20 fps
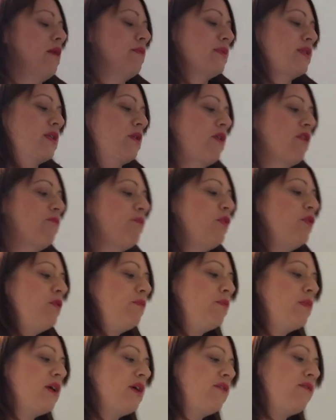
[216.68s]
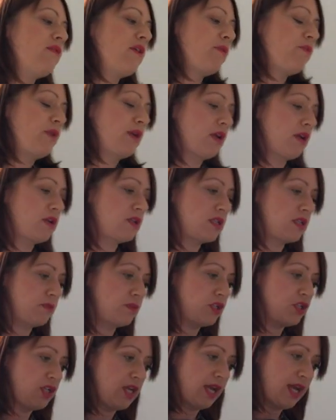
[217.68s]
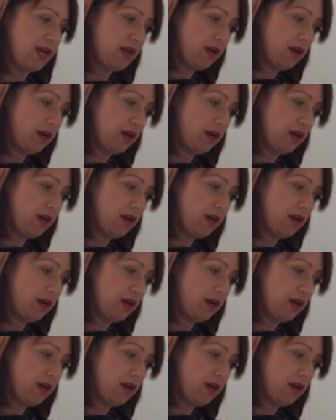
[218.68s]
So I've put my fabric under the machine,